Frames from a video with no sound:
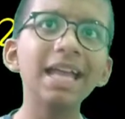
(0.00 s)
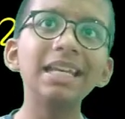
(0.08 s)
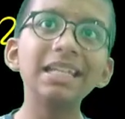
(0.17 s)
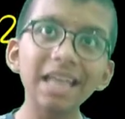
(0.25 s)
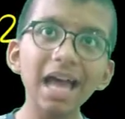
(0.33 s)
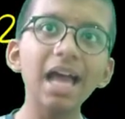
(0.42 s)

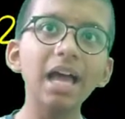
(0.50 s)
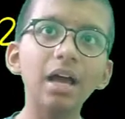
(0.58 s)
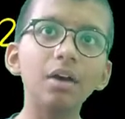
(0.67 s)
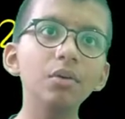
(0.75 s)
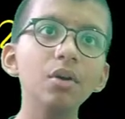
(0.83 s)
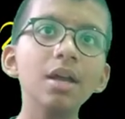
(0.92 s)

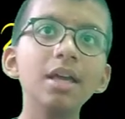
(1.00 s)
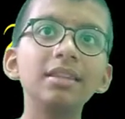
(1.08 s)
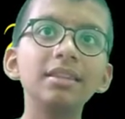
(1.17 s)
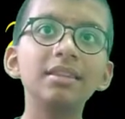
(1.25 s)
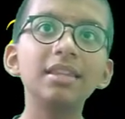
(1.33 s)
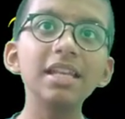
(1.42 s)
Now
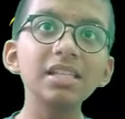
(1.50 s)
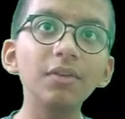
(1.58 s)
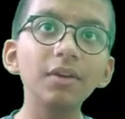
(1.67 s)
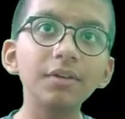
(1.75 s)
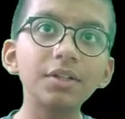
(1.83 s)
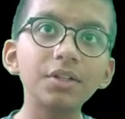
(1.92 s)
this will
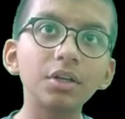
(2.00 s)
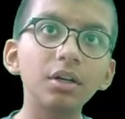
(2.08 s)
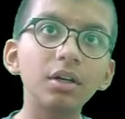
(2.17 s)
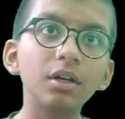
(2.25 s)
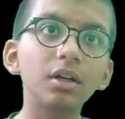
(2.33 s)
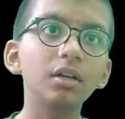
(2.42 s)

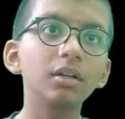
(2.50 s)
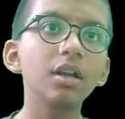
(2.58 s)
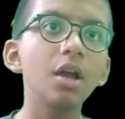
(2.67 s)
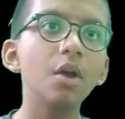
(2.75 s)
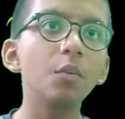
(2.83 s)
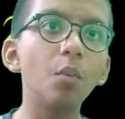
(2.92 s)
return
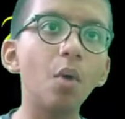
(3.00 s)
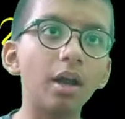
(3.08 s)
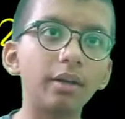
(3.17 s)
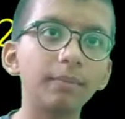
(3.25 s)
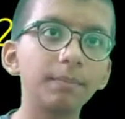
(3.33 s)
1.